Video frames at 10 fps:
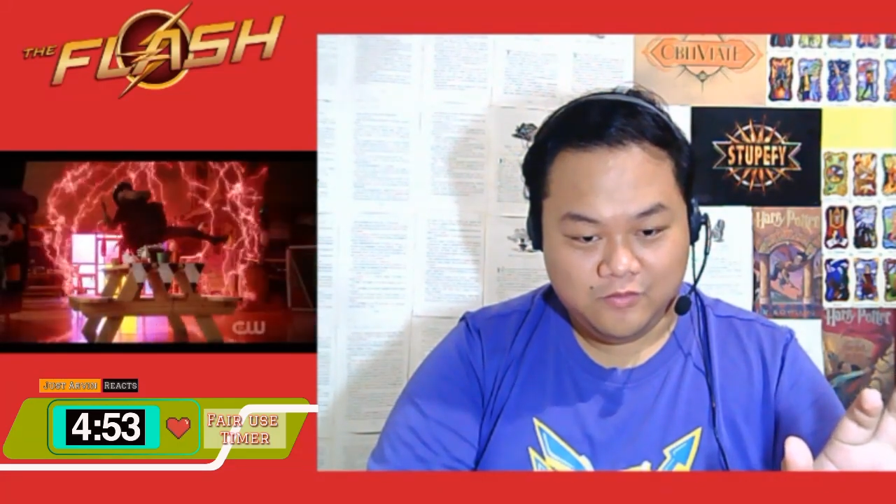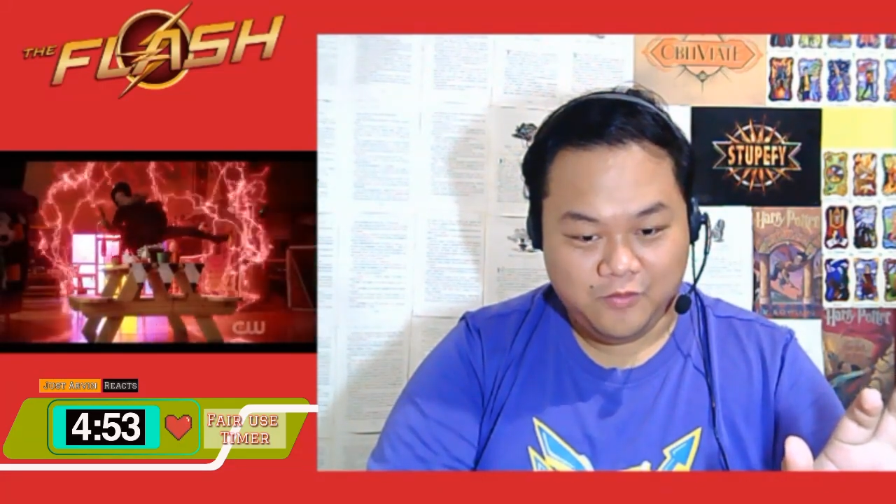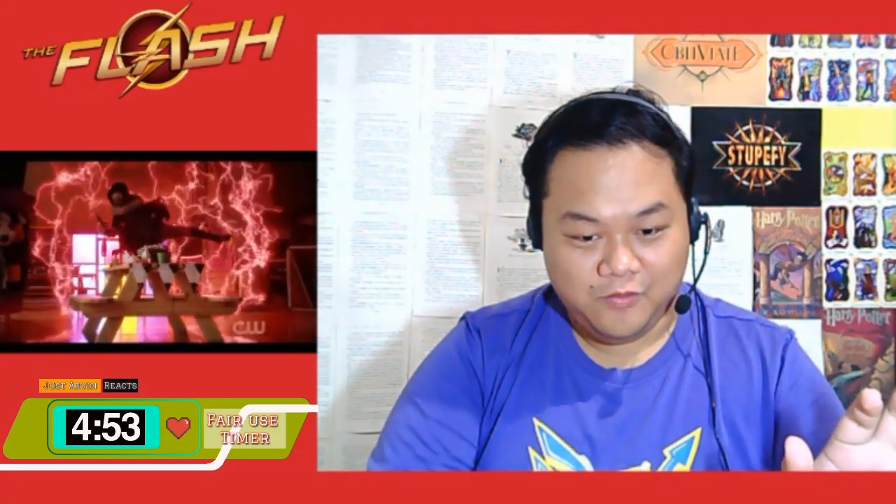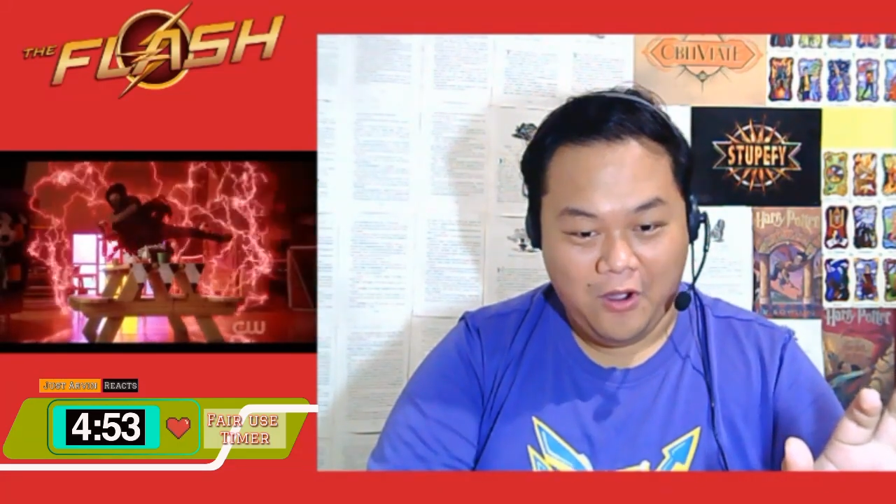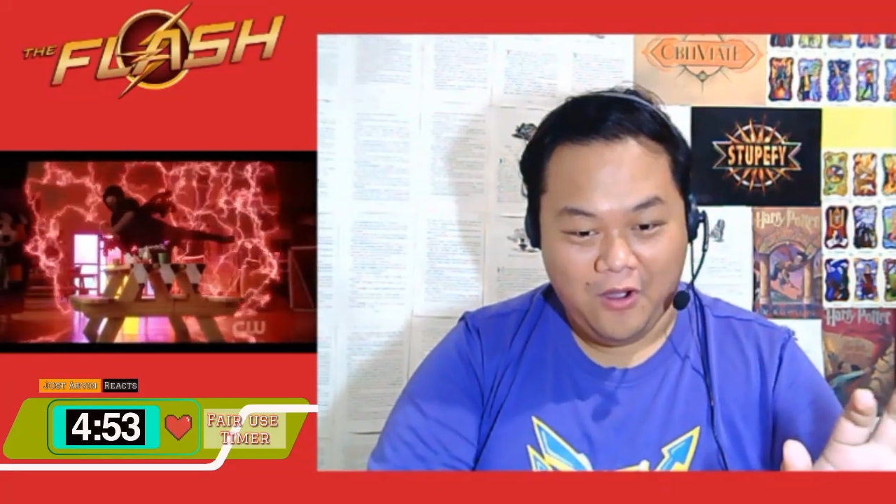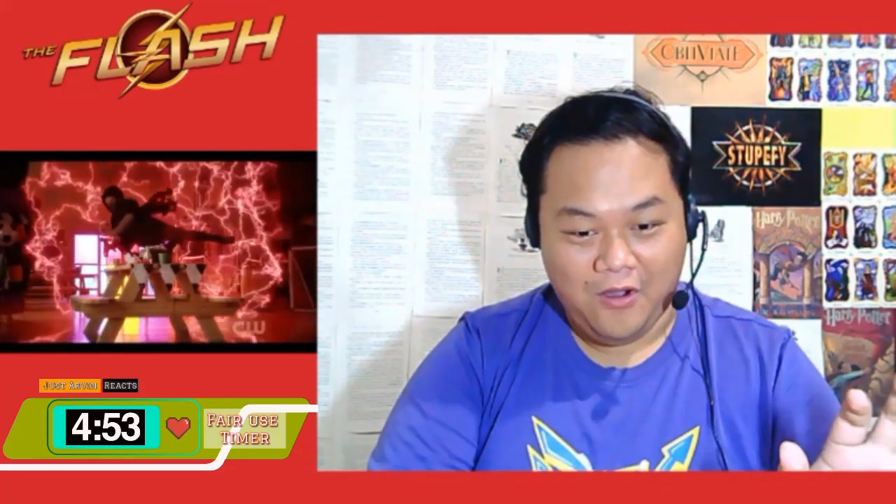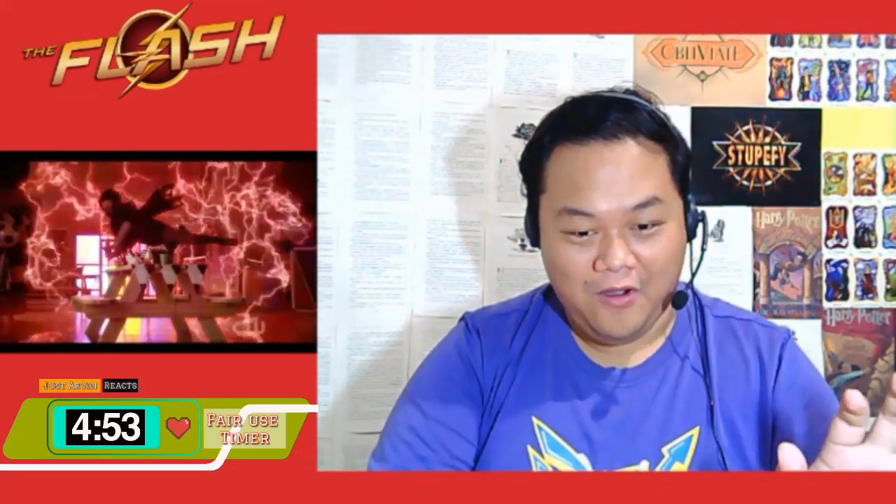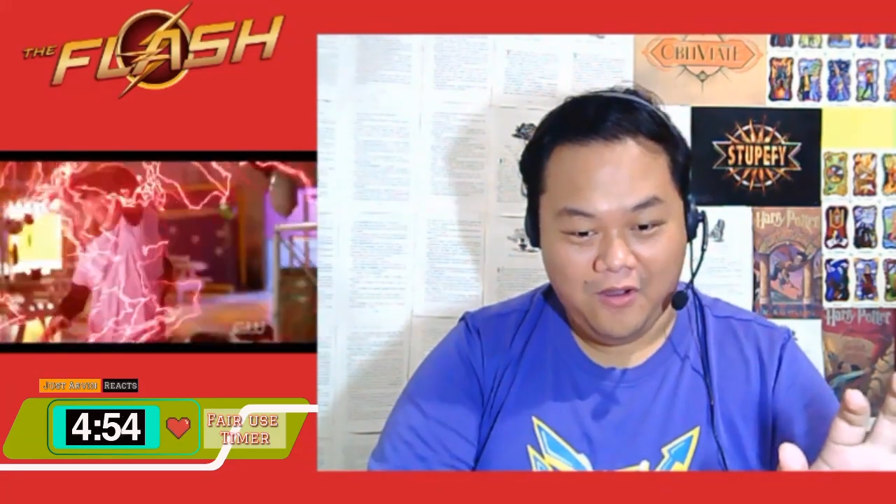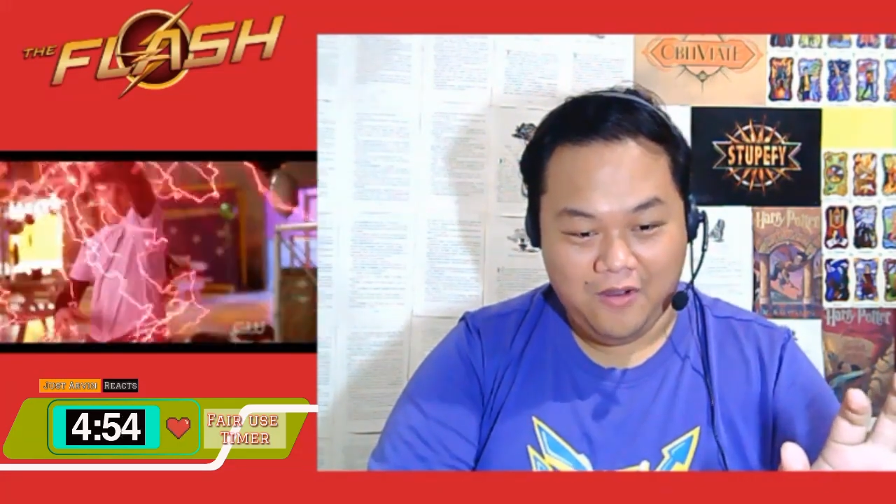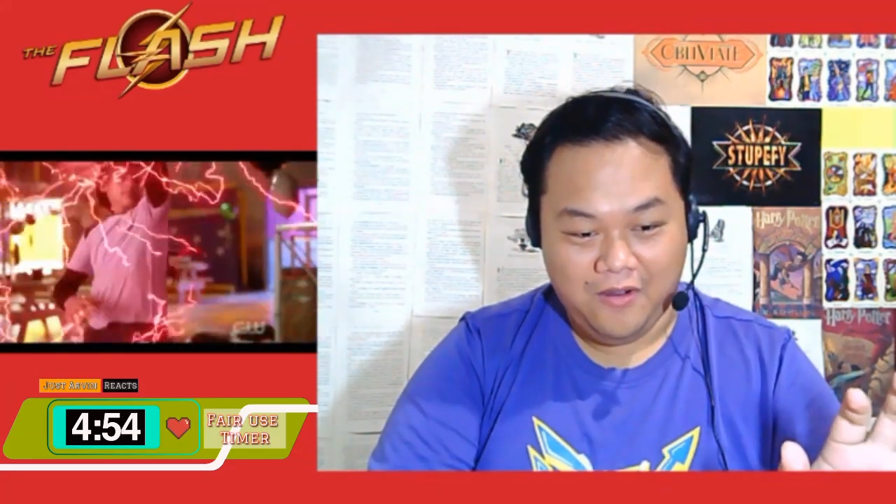
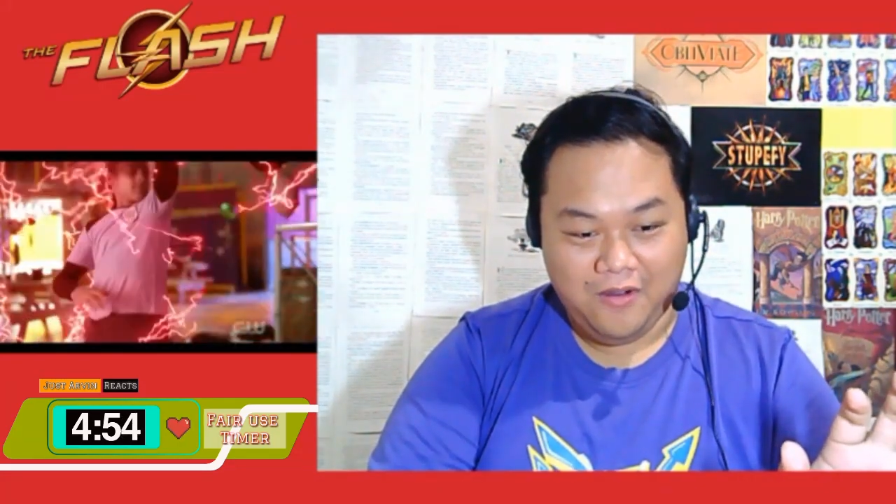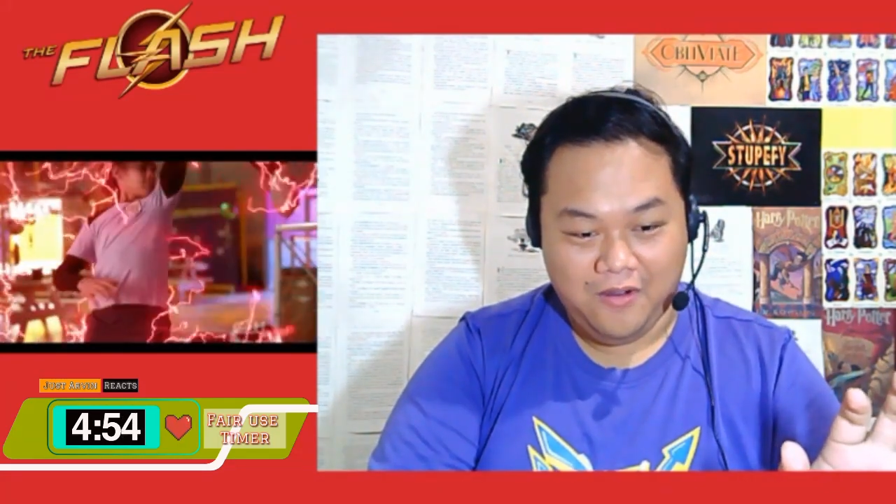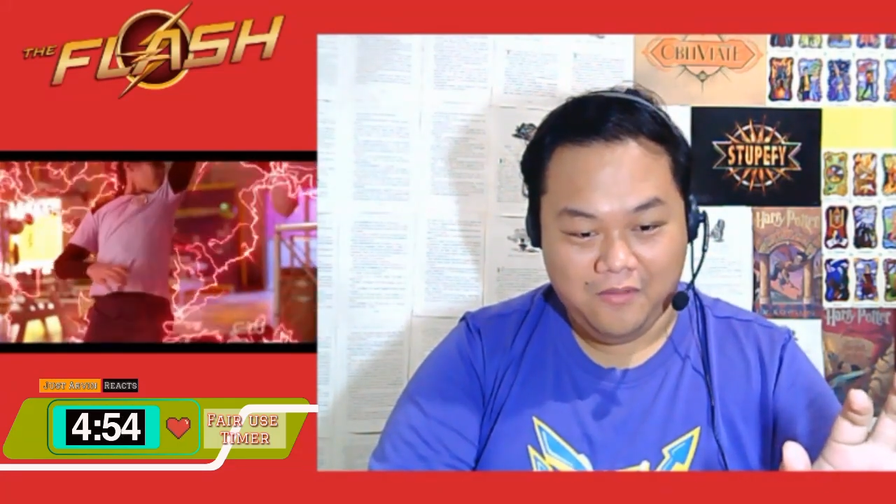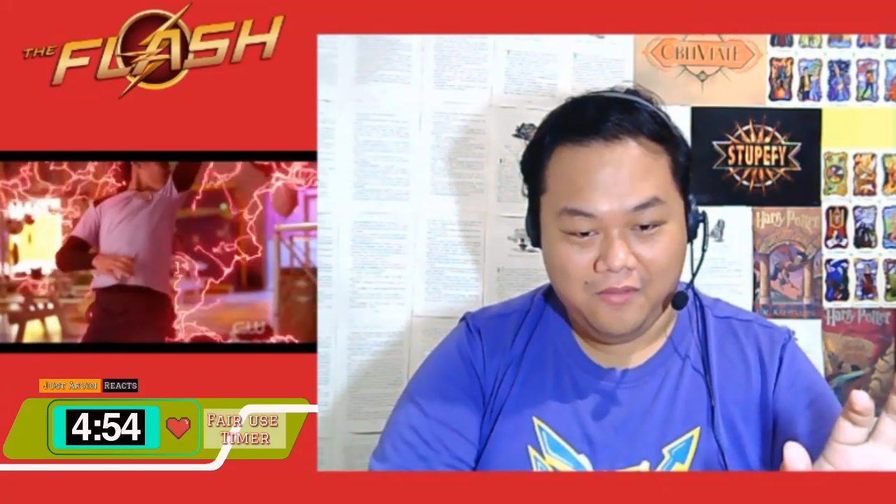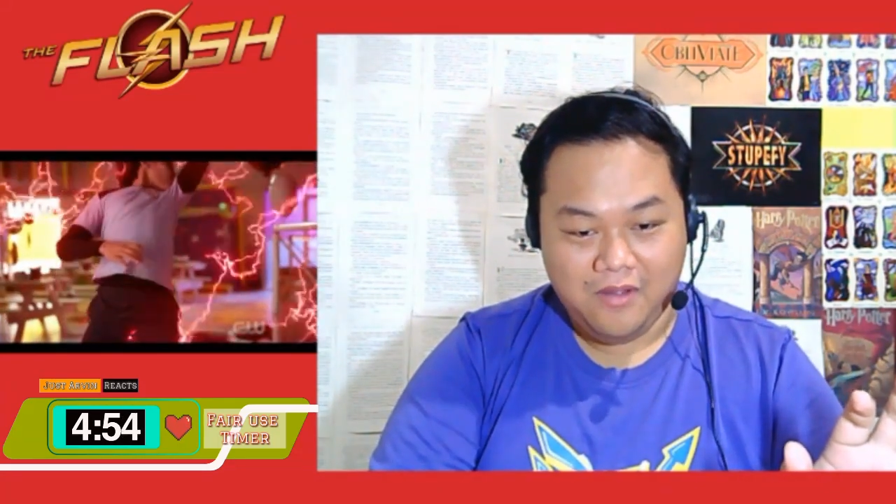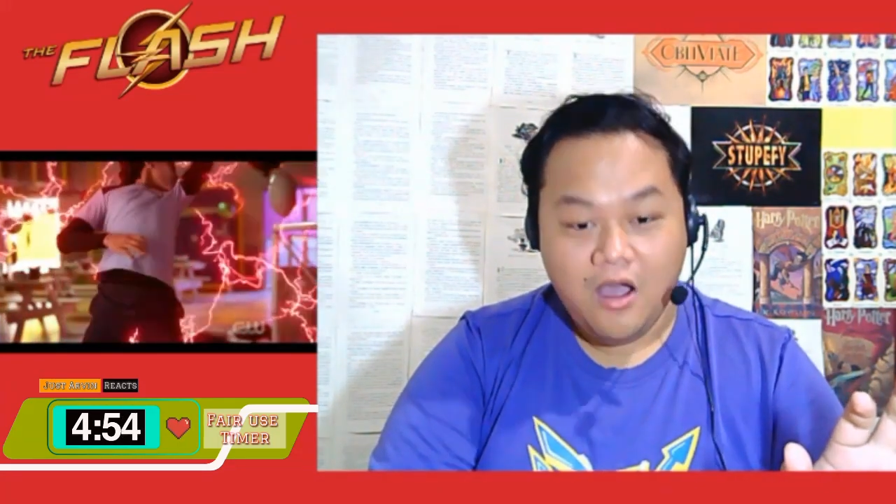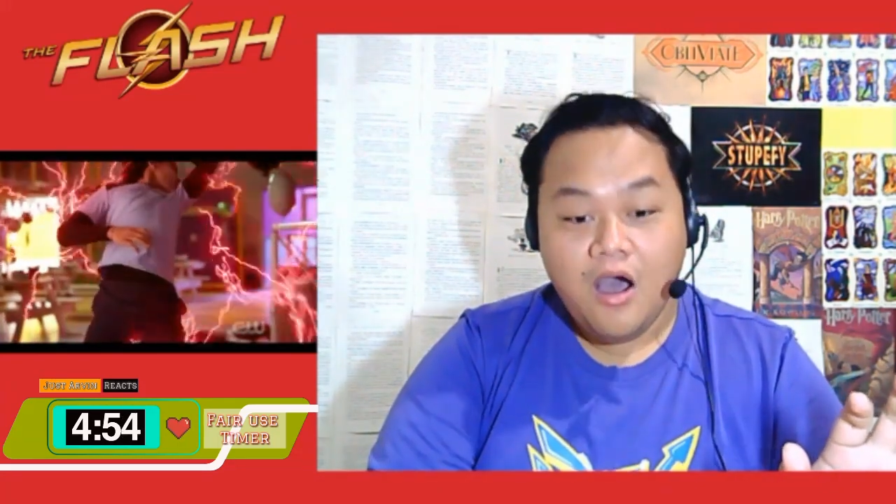Whoa!